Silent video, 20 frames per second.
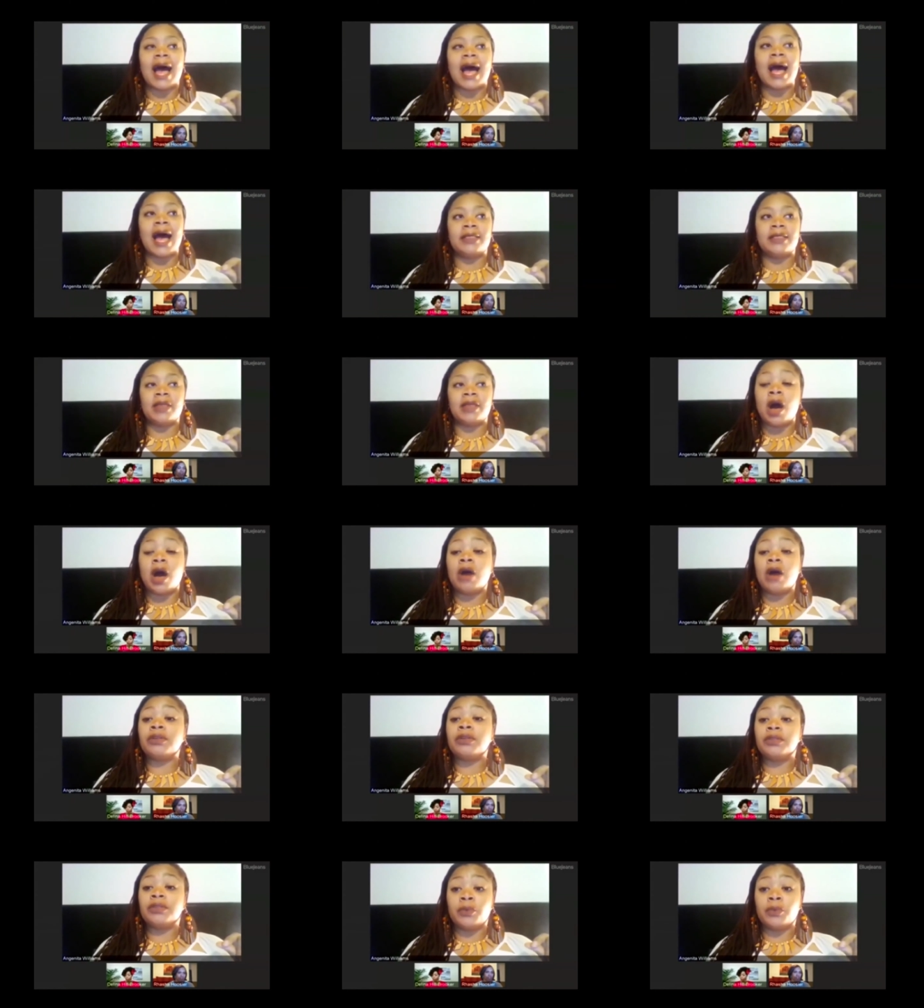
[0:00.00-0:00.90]

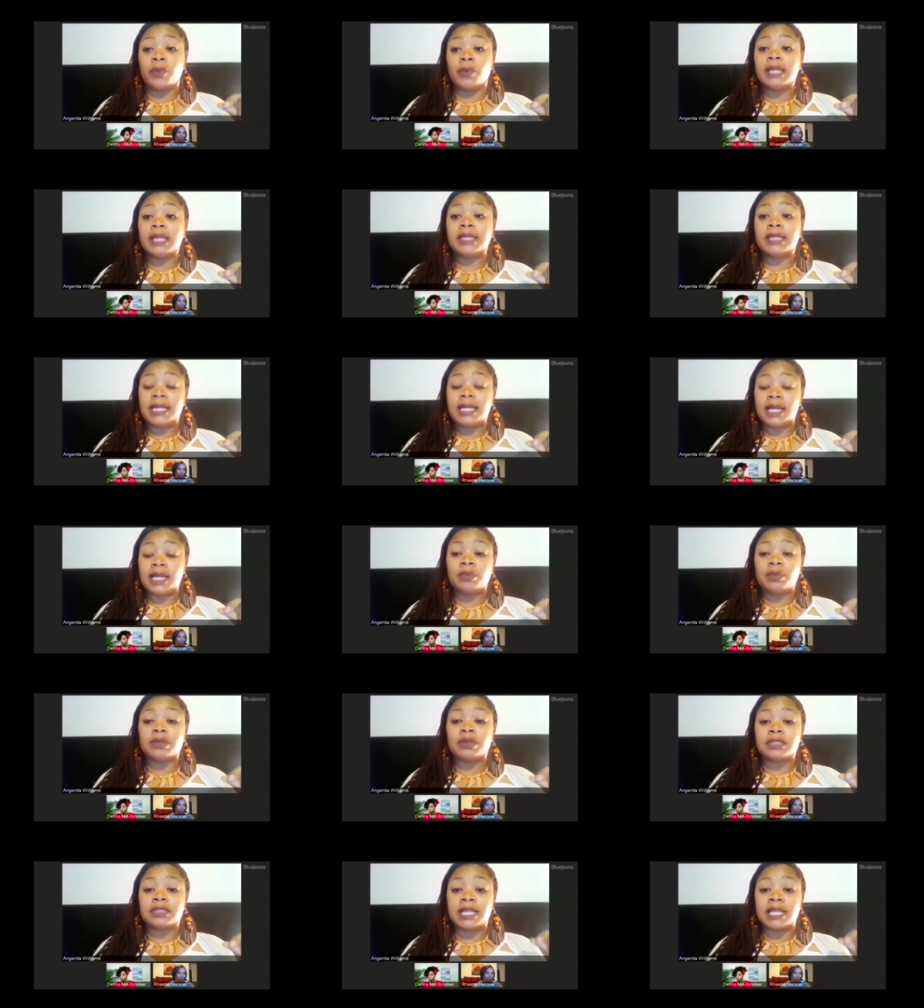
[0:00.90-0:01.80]
The one thing
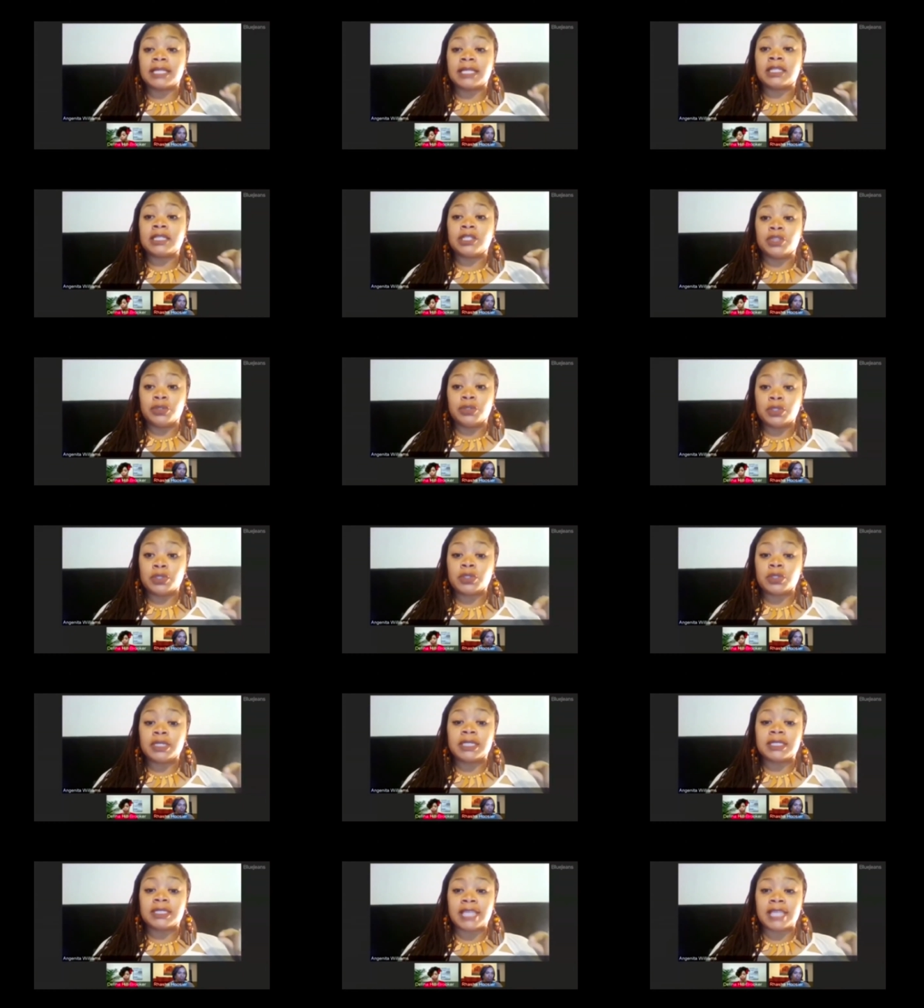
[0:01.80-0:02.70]
that
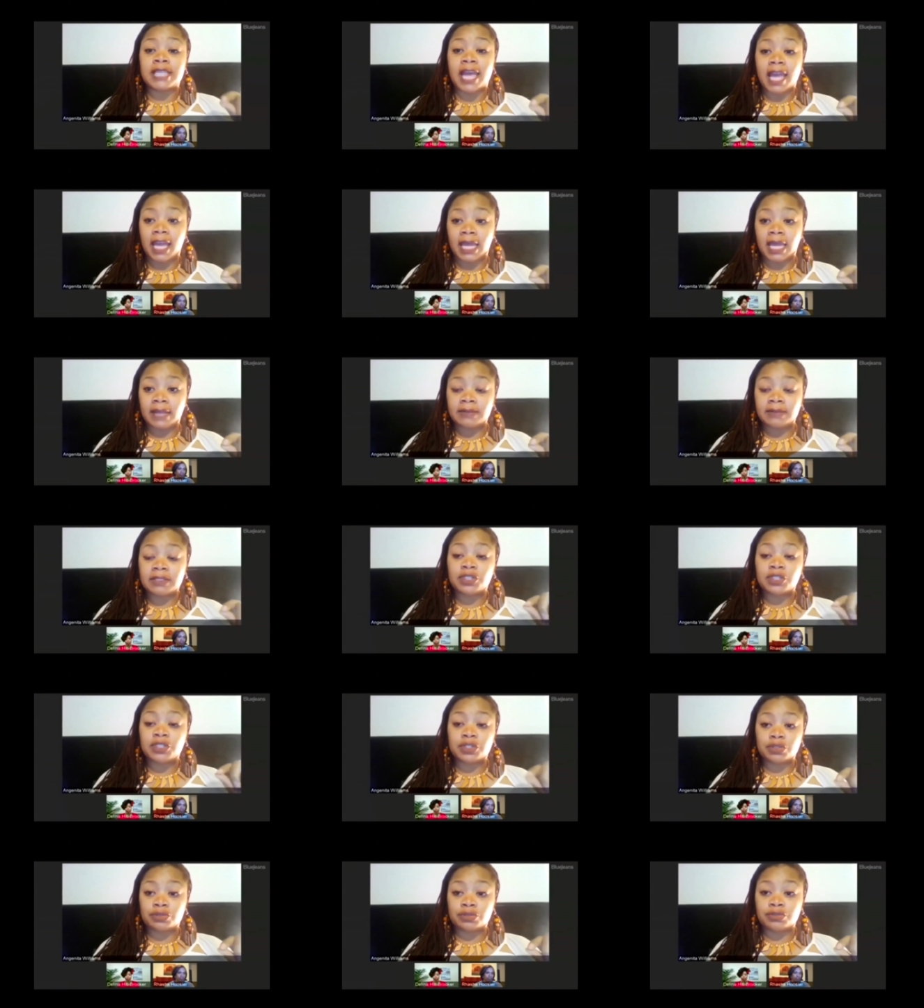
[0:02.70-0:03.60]
usually saves
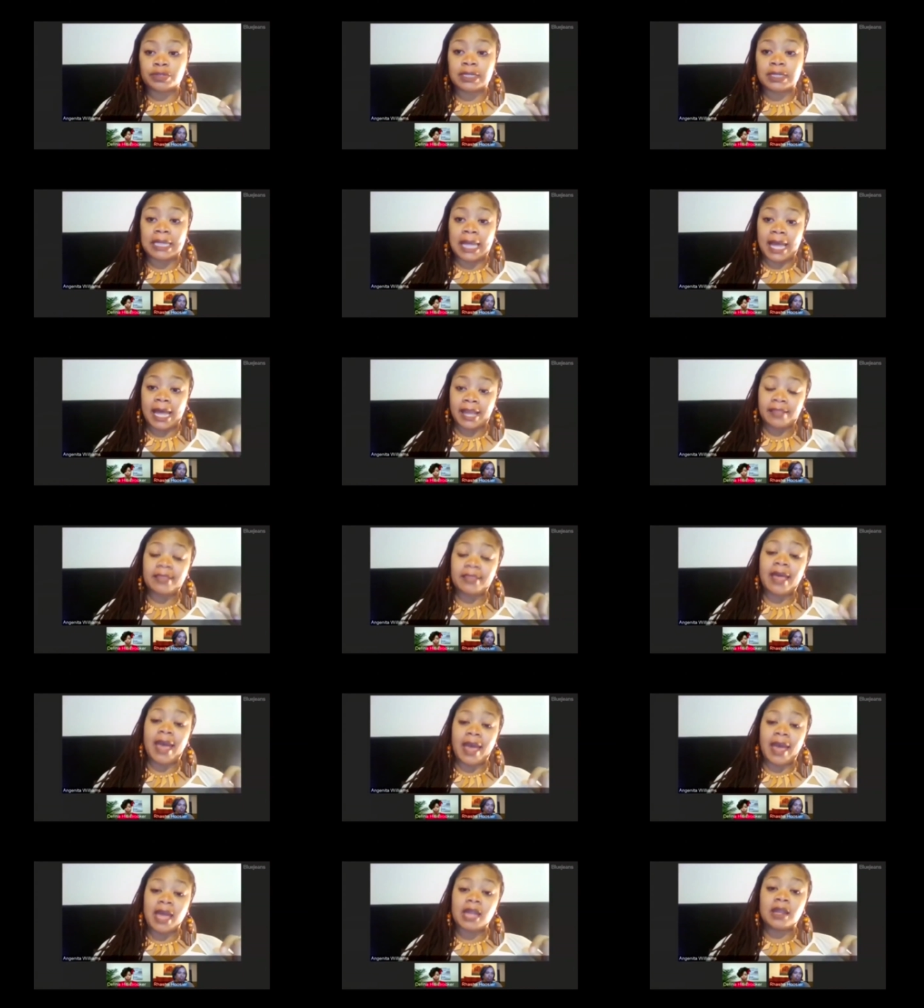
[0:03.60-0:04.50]
children like
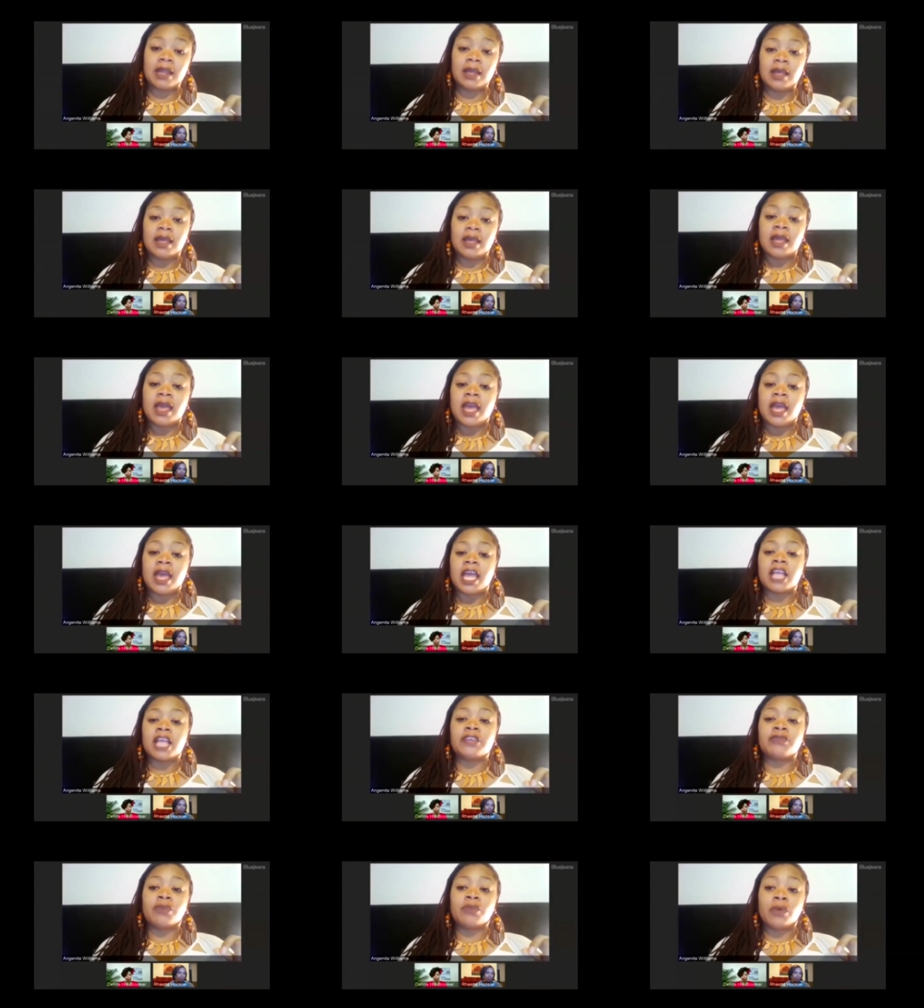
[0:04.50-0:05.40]
that
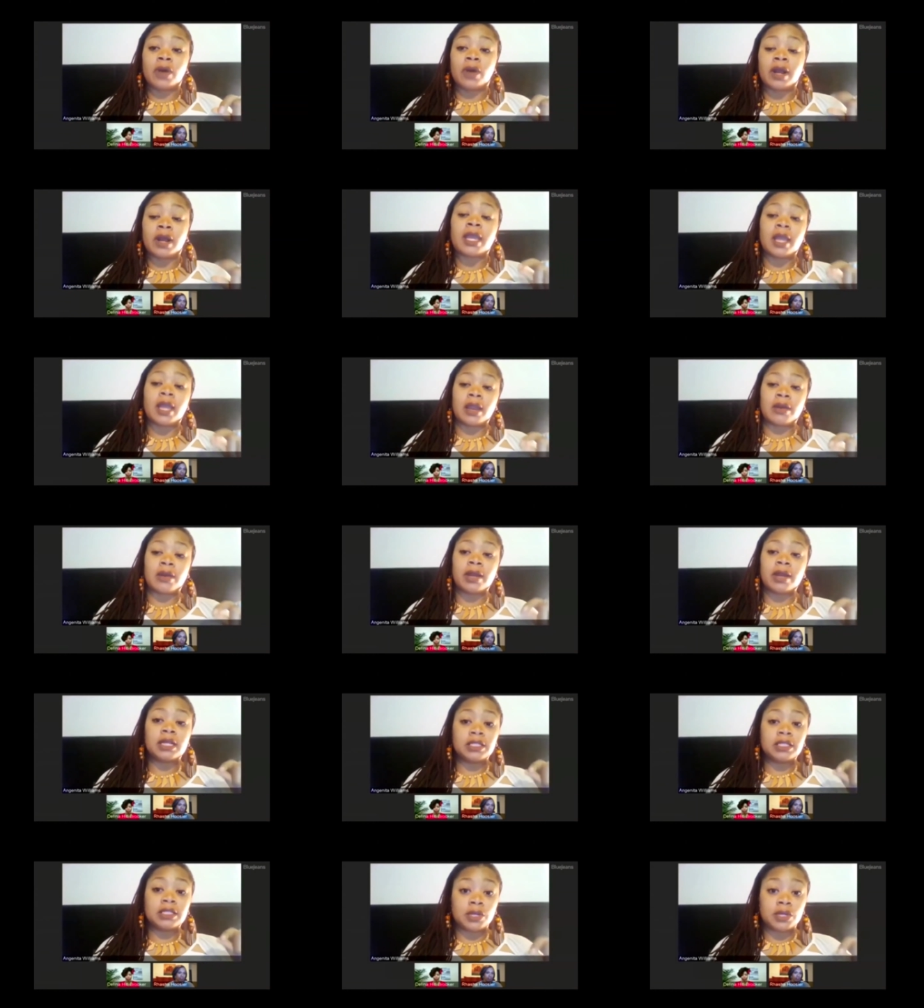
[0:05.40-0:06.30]
is for a caring
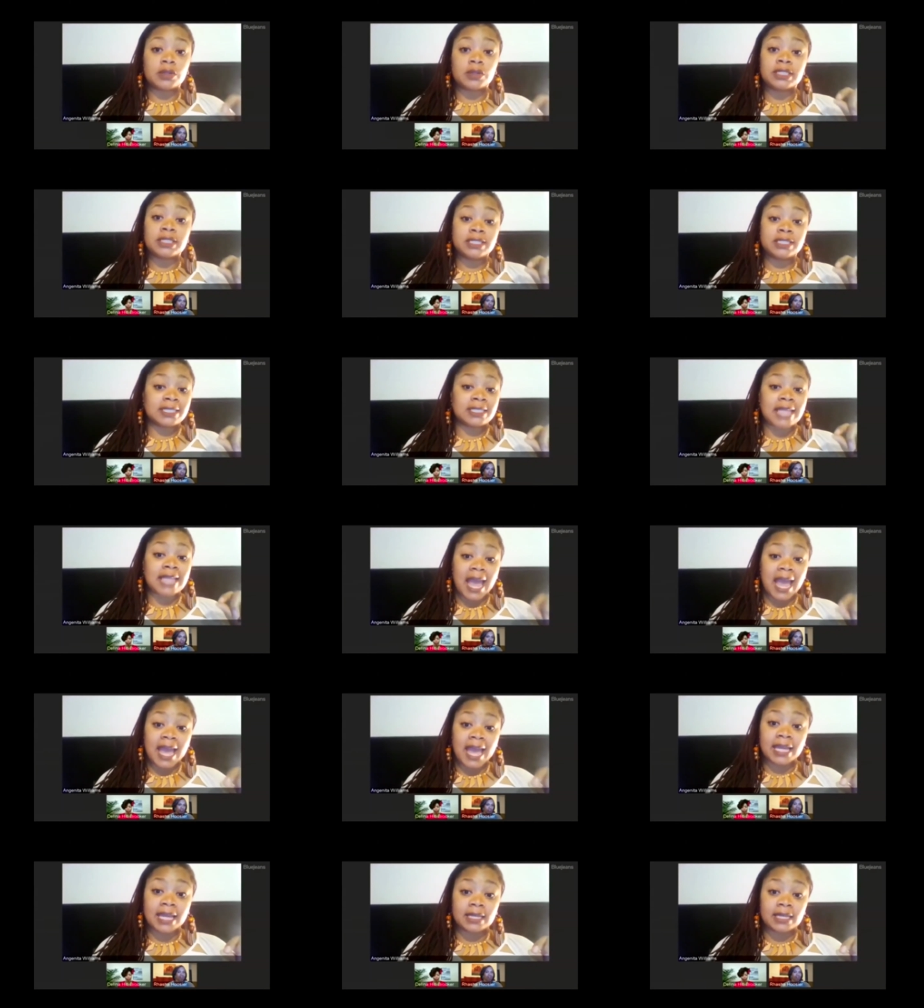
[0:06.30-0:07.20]
adult to just
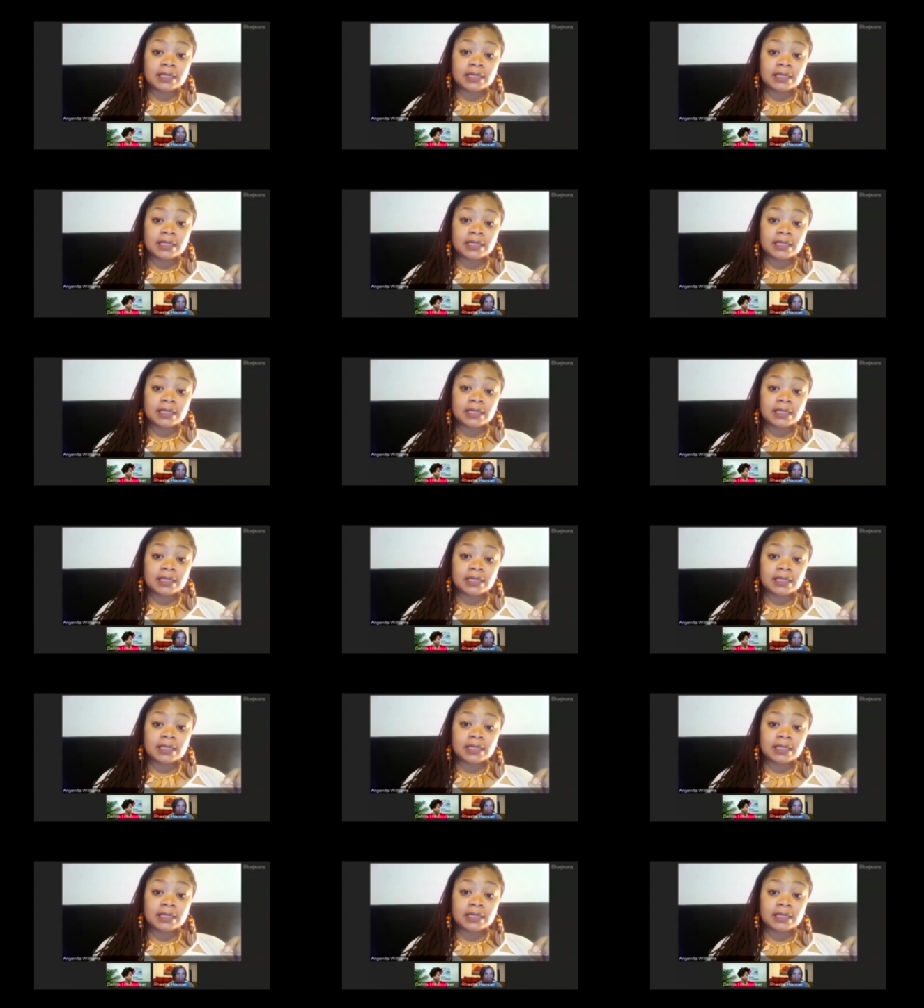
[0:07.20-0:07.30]
ask,